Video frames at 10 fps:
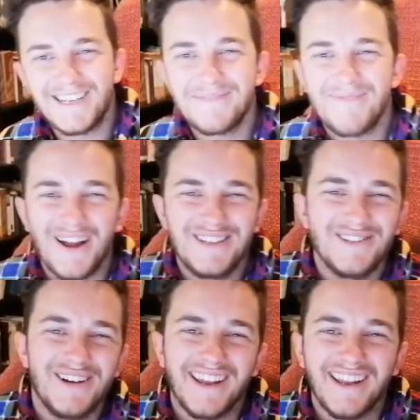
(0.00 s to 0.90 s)
just by
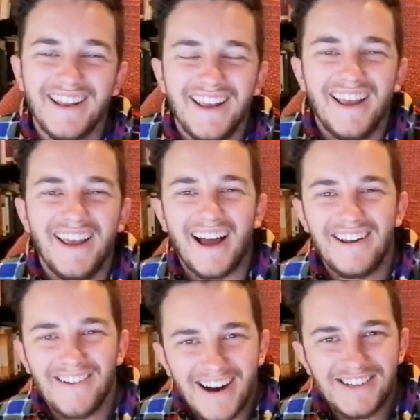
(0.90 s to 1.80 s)
doing it,
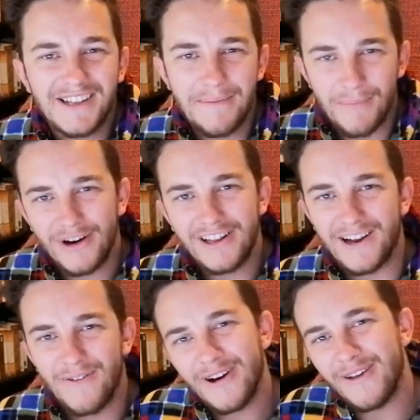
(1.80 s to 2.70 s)
you're actually
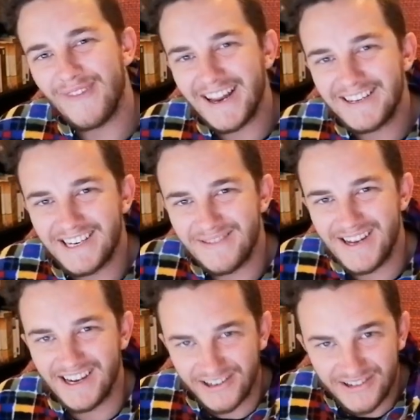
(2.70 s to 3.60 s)
modeling what it means to
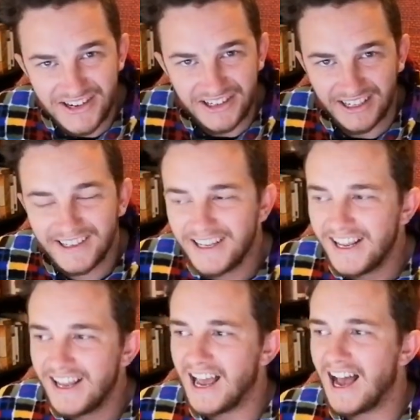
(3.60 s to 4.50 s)
be a Christian,
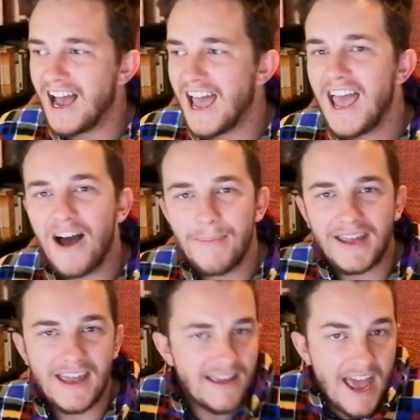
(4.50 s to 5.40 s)
how
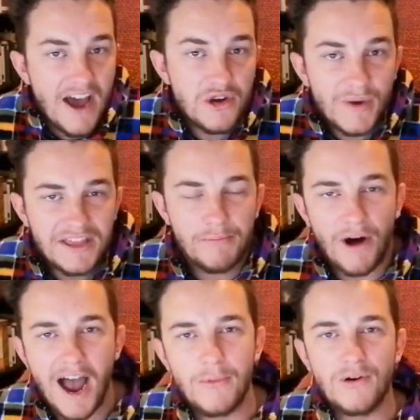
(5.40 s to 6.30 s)
you read the
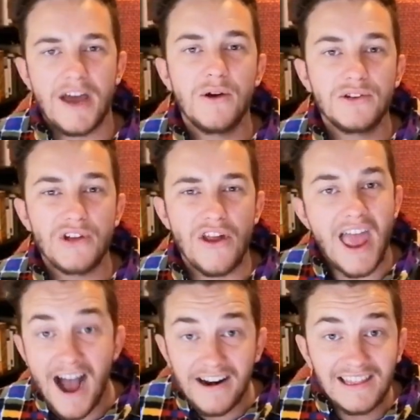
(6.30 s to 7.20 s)
Bible, and also
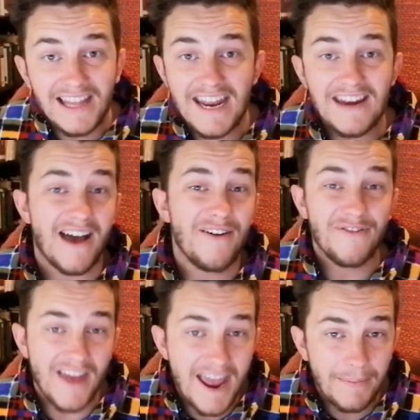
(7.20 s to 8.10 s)
how to lead a
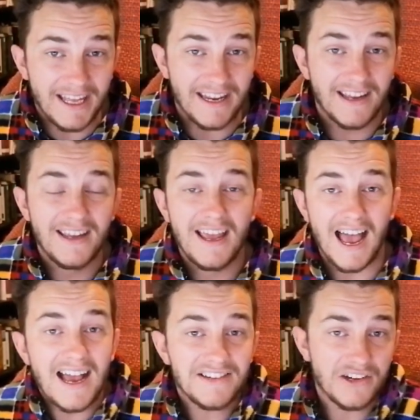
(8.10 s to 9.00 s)
family
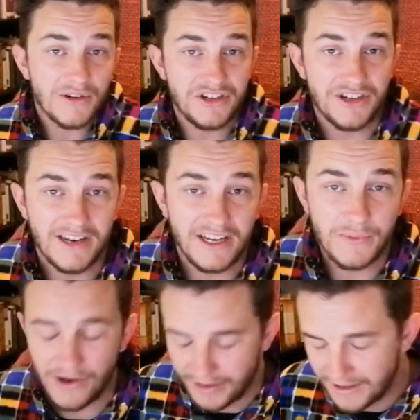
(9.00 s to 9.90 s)
as a Christian as
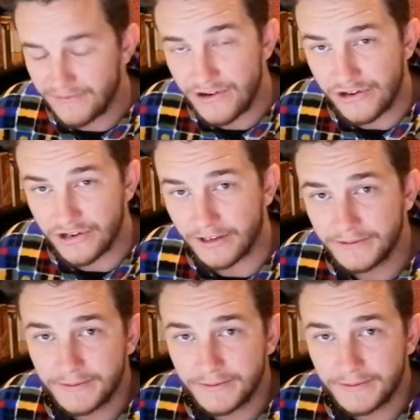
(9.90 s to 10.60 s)
well in the future.